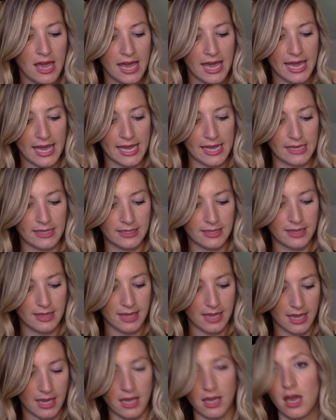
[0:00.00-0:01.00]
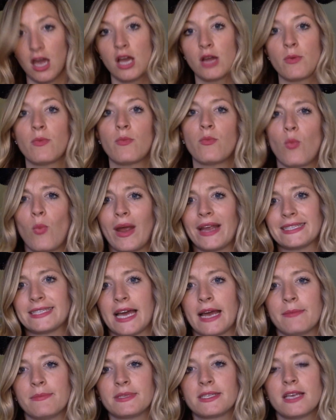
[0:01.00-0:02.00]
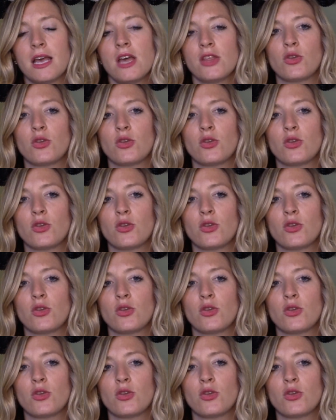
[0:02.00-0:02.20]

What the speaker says: is the wait times.